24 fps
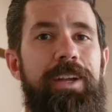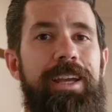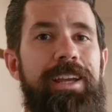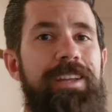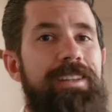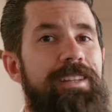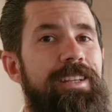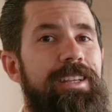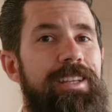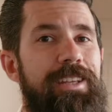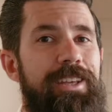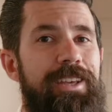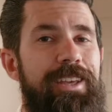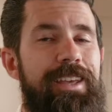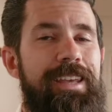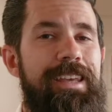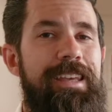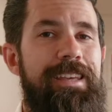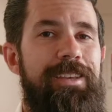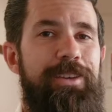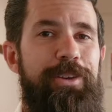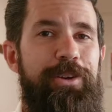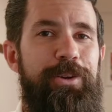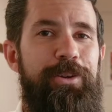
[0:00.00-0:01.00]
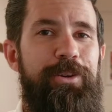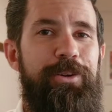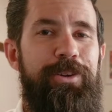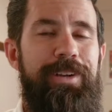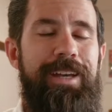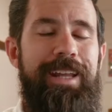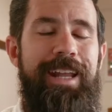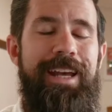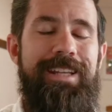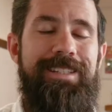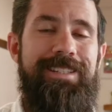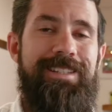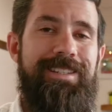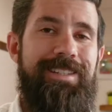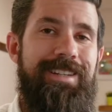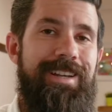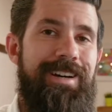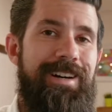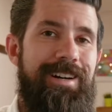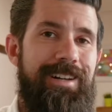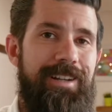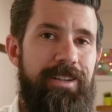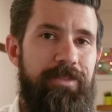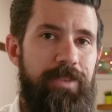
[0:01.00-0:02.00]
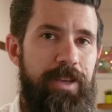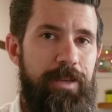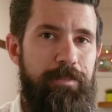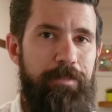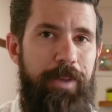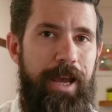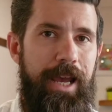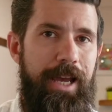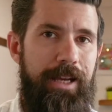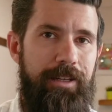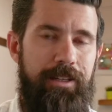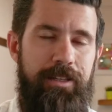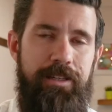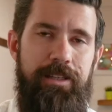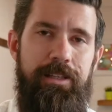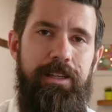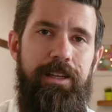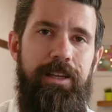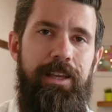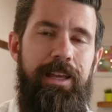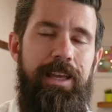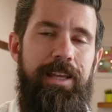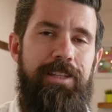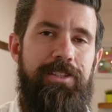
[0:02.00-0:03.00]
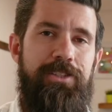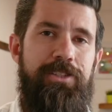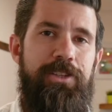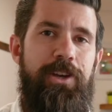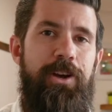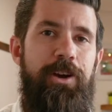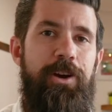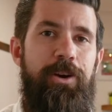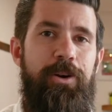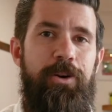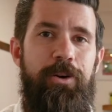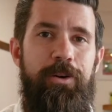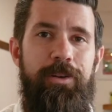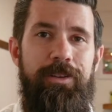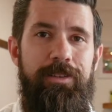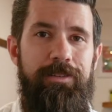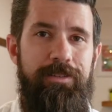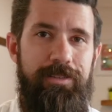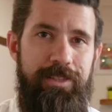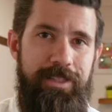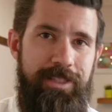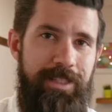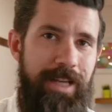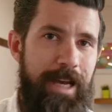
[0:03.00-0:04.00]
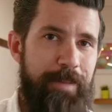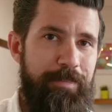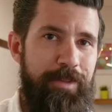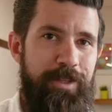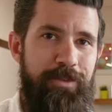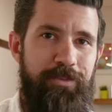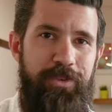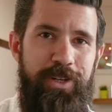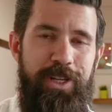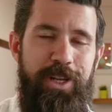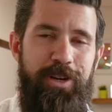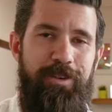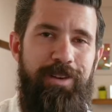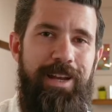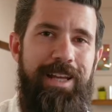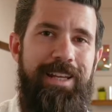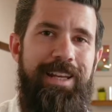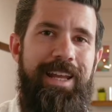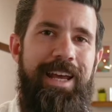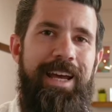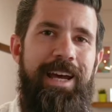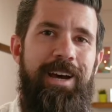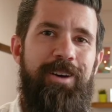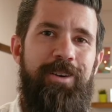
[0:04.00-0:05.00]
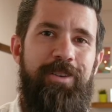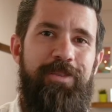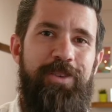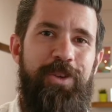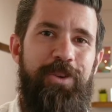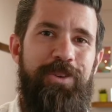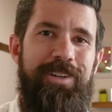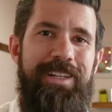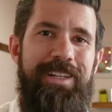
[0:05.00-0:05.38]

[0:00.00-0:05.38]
in the EU, it has a ton of impact. And so stop this video right now. If you are